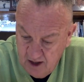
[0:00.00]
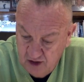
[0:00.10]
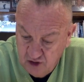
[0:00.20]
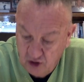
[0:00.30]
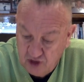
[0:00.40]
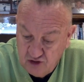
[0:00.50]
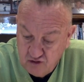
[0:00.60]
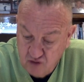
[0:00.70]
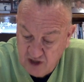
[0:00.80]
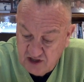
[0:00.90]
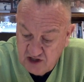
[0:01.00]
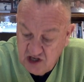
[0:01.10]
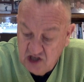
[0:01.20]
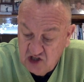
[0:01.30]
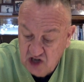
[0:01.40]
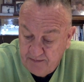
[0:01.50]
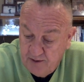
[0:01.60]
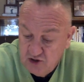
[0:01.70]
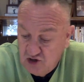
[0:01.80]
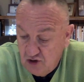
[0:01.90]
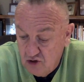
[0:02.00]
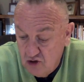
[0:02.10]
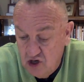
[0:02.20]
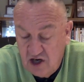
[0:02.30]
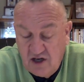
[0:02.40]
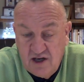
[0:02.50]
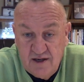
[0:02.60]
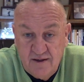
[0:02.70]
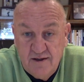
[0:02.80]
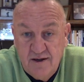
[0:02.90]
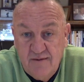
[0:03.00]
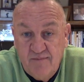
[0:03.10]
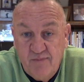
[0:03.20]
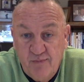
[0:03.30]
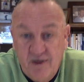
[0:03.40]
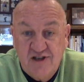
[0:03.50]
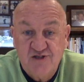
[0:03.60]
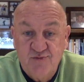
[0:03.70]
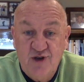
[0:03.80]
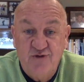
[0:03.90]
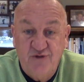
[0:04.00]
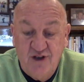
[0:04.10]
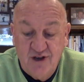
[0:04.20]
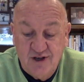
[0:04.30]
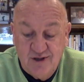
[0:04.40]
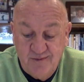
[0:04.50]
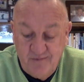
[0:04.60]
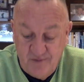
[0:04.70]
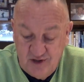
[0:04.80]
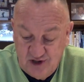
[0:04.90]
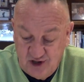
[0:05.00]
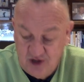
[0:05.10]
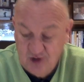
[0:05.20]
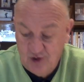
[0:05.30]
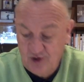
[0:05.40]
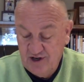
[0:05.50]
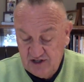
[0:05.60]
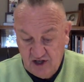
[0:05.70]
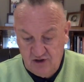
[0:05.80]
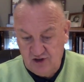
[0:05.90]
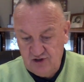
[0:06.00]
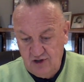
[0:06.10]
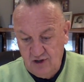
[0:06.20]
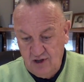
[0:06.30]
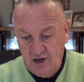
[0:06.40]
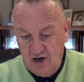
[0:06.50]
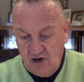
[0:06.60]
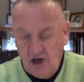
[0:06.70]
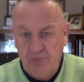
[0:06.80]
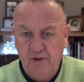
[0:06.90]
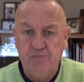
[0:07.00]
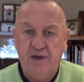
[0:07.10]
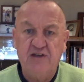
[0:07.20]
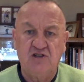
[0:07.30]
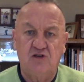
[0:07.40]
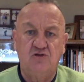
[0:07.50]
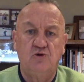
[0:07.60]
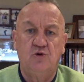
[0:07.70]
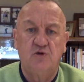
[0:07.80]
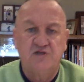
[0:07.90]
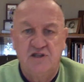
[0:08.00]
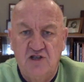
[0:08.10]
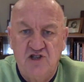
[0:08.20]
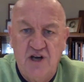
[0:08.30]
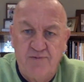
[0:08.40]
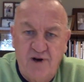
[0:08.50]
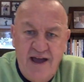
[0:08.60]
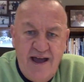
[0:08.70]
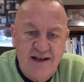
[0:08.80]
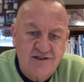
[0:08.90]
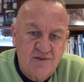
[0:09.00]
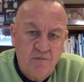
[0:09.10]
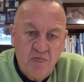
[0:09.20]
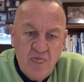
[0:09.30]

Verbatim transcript: Your trusty shepherd's crook makes me feel secure. You see, there are a couple of basic tools that the shepherd has.